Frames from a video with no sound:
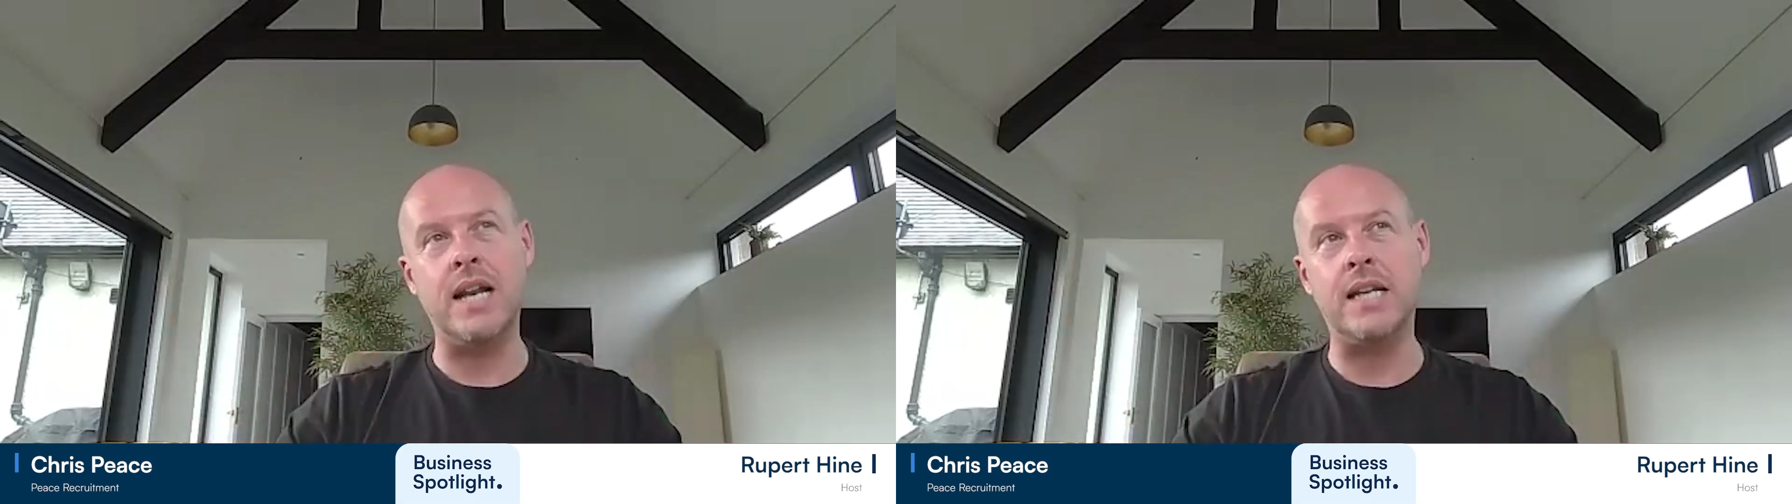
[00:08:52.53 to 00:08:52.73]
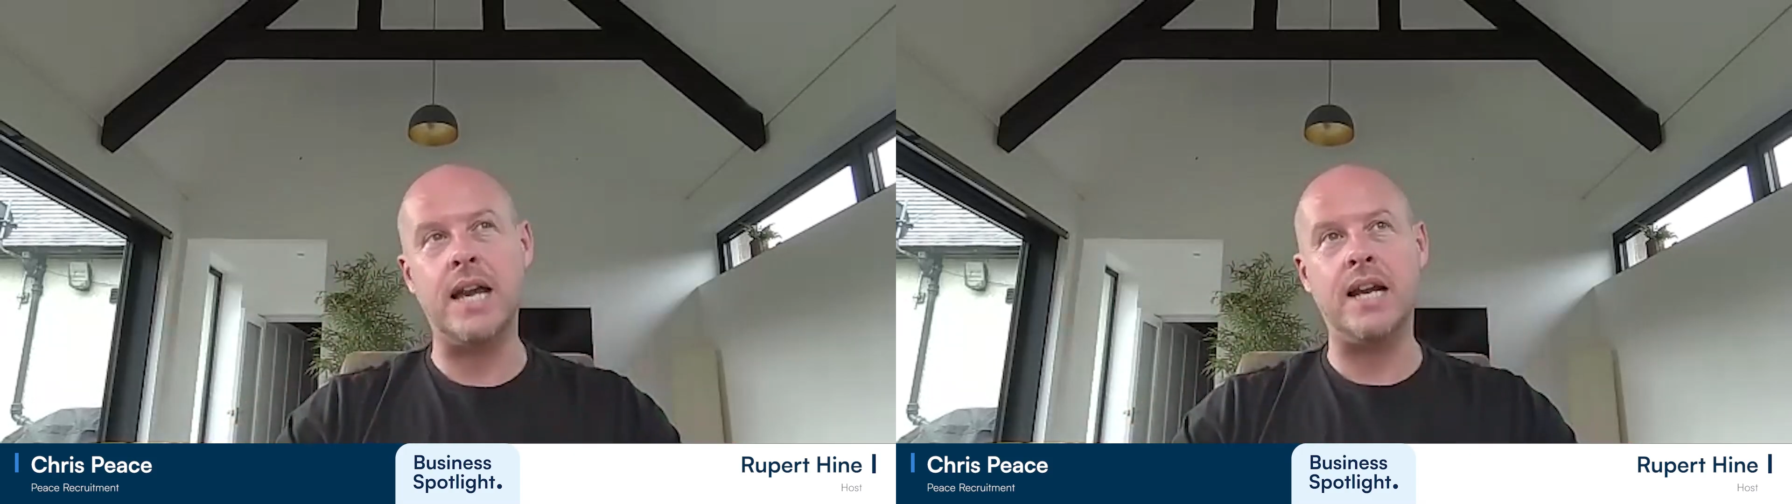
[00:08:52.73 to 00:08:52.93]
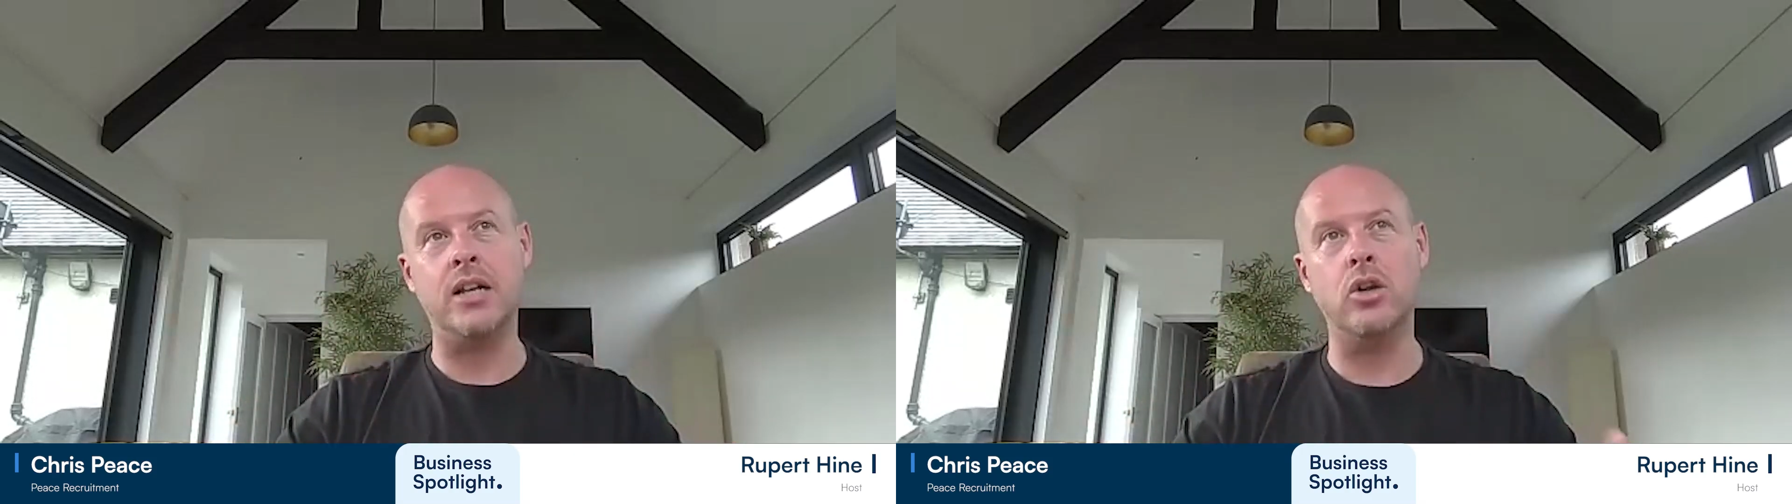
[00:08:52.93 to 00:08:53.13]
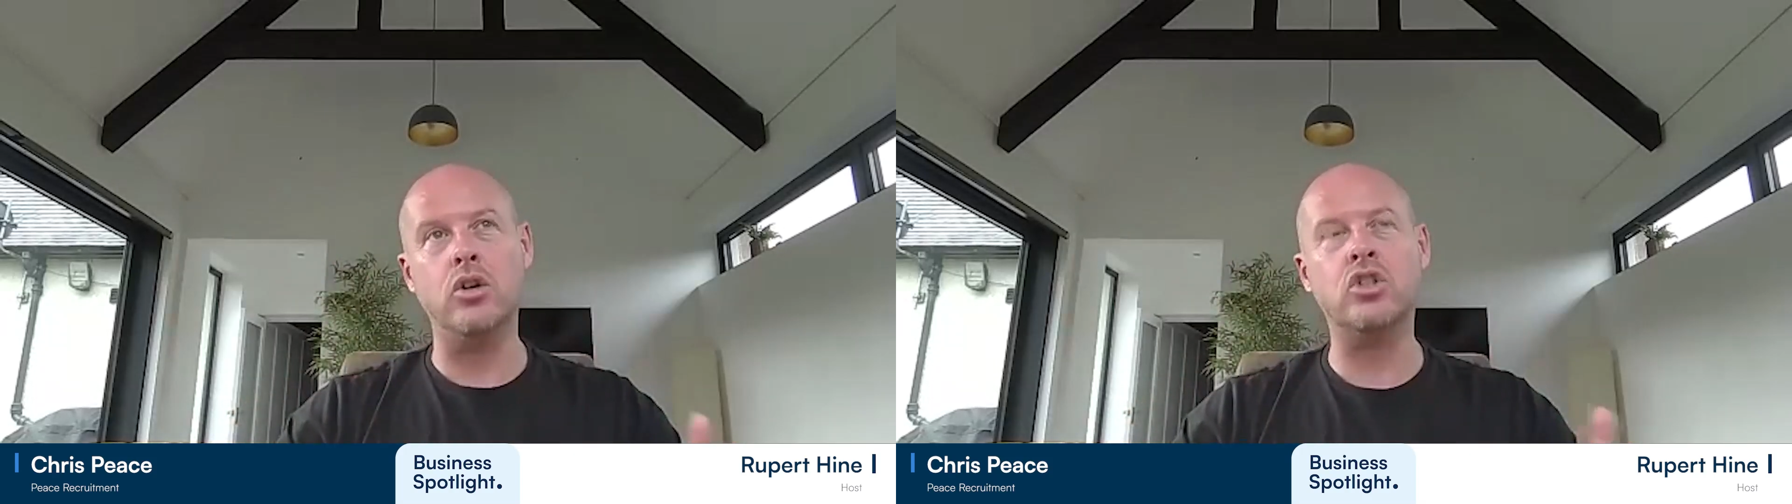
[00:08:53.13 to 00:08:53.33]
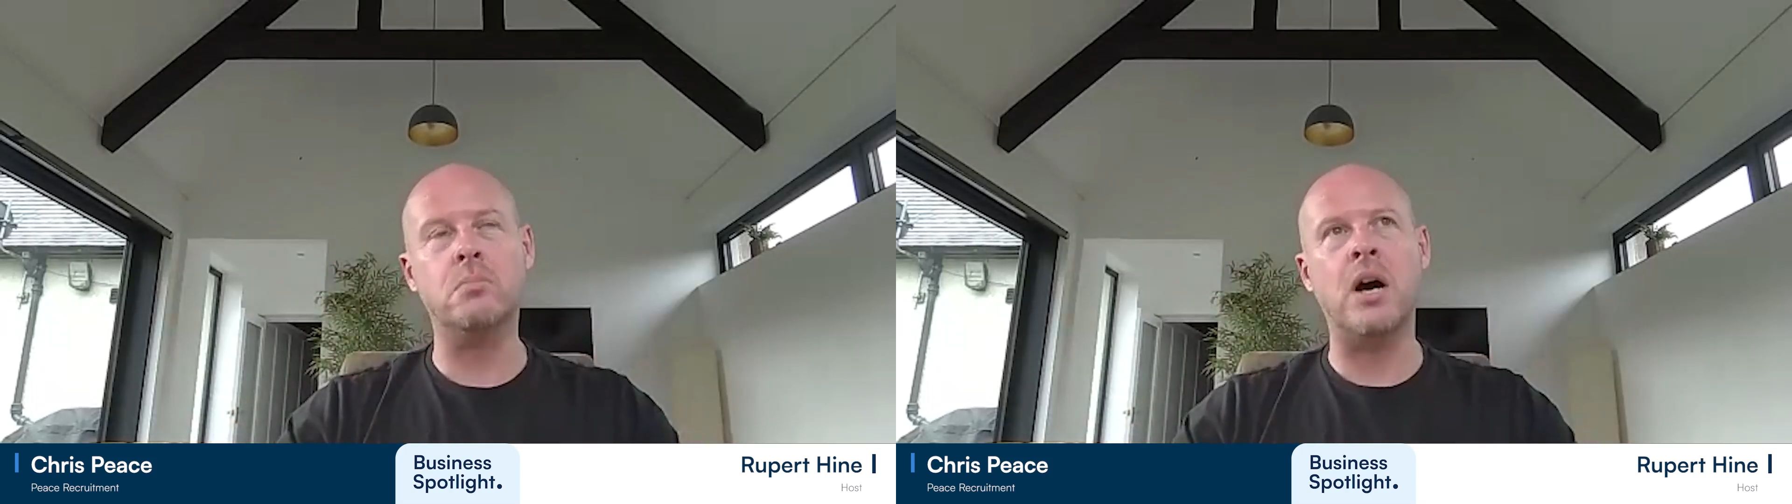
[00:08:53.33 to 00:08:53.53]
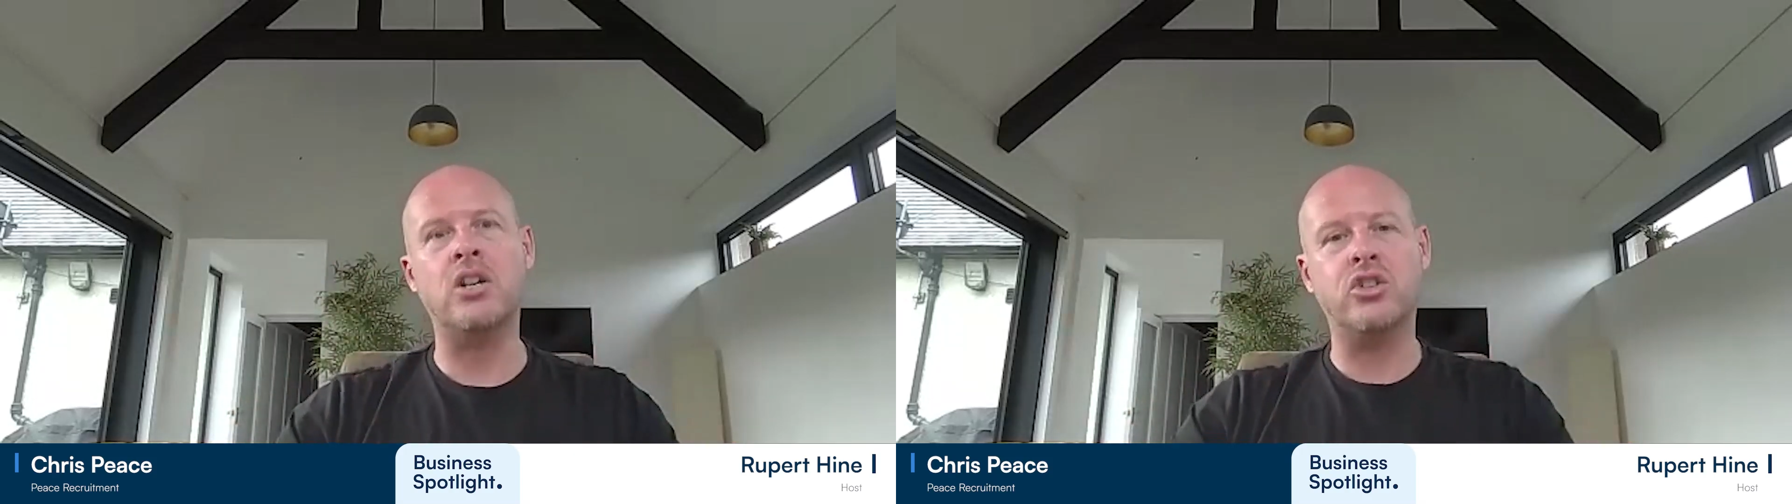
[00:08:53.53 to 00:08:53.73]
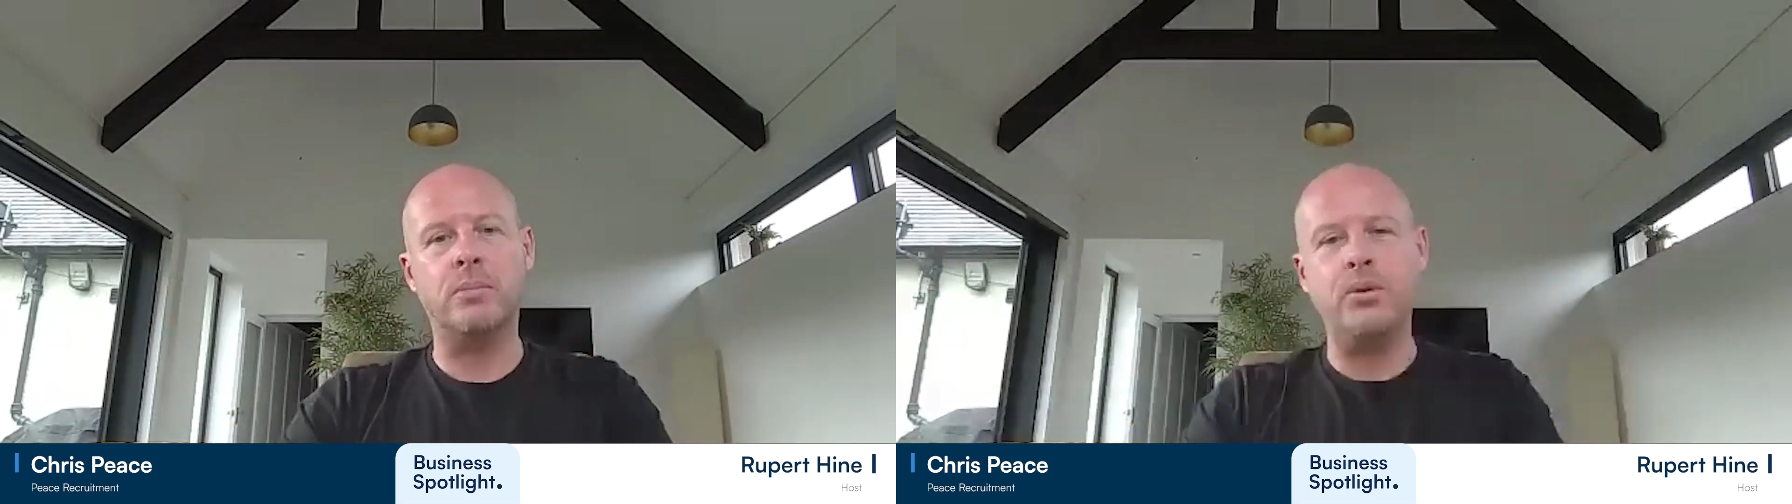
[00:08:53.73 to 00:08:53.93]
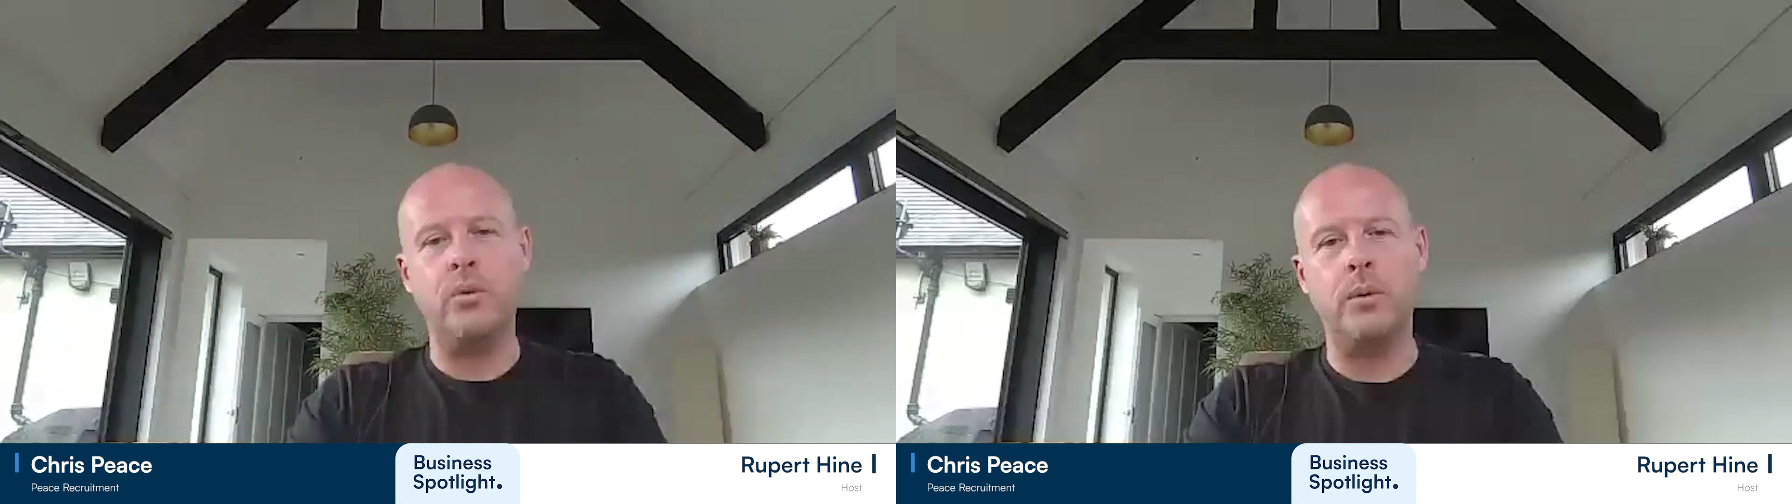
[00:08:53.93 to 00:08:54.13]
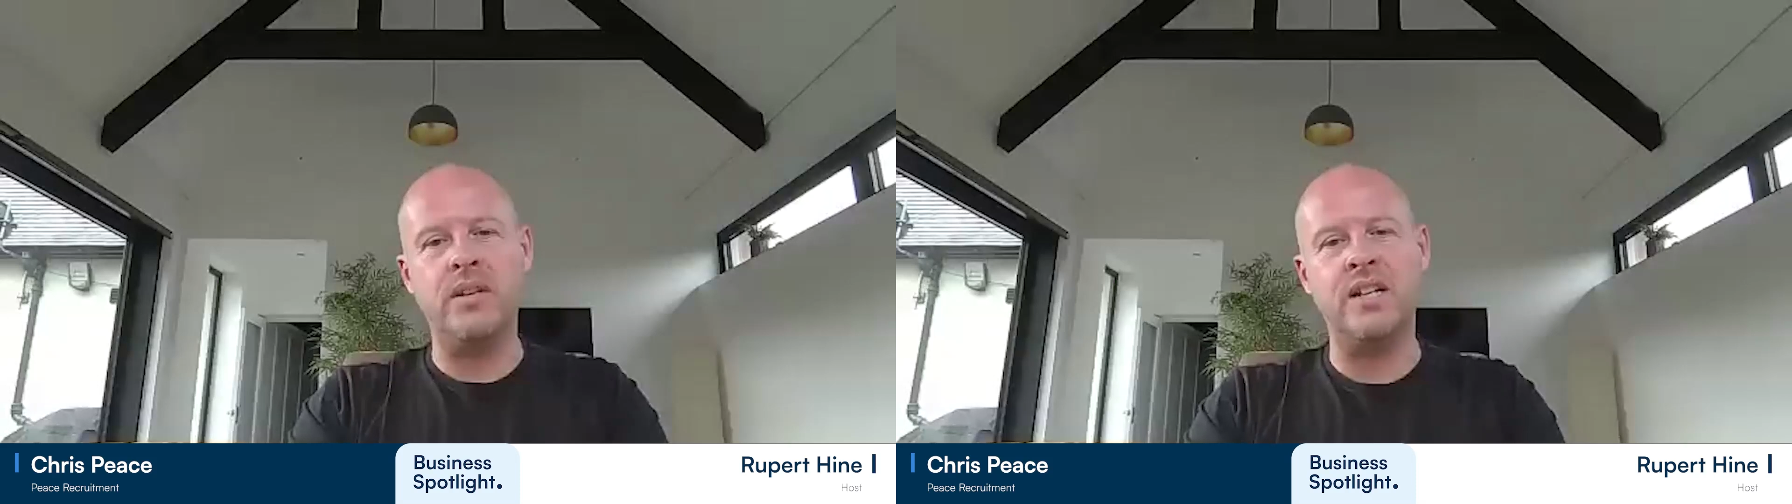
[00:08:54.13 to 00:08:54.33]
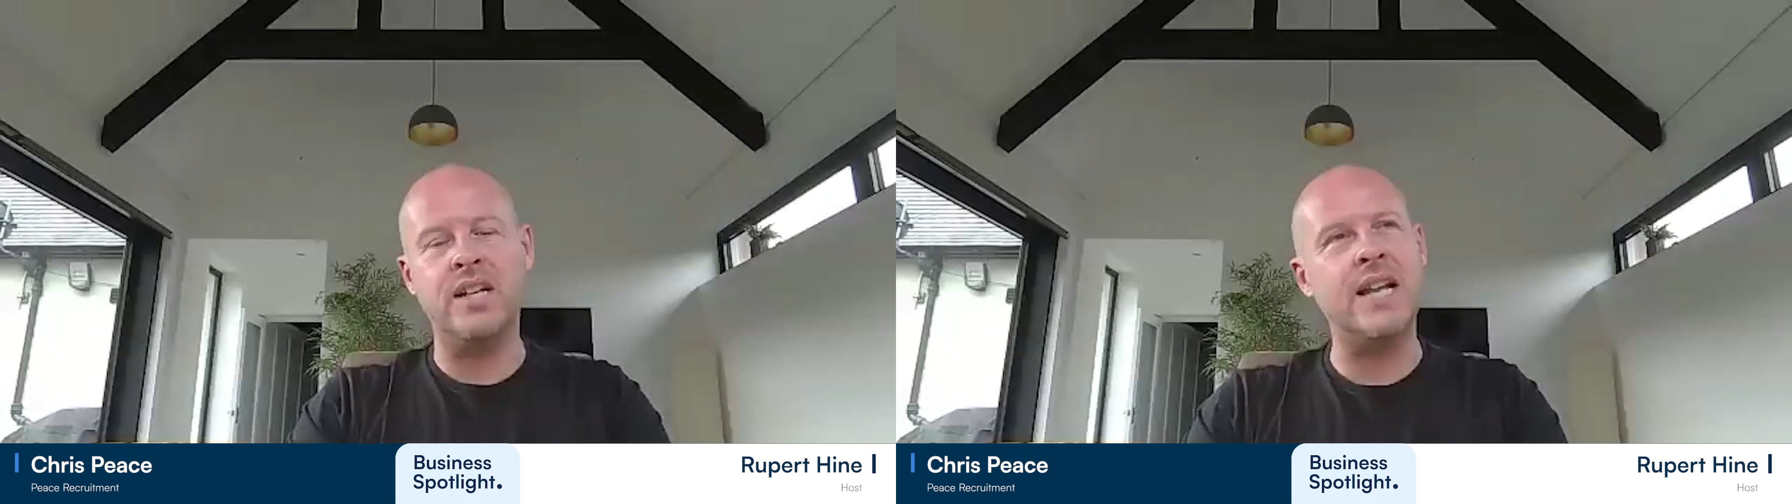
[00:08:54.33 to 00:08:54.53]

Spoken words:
and getting a lot smarter about the way we did it.